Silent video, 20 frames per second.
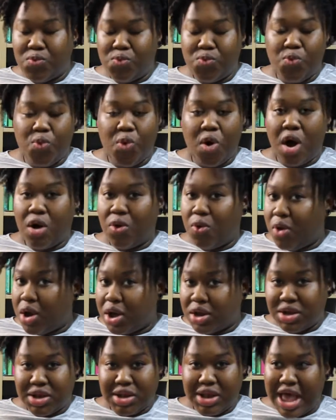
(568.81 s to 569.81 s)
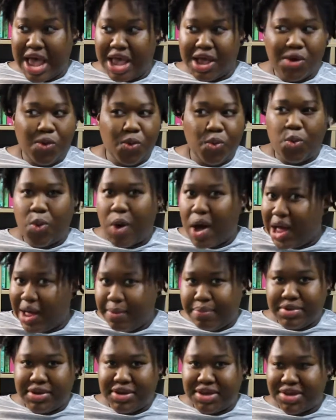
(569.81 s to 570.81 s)
What
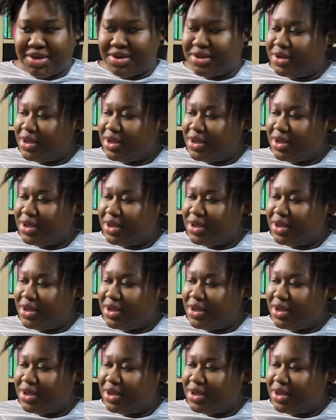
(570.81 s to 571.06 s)
happened?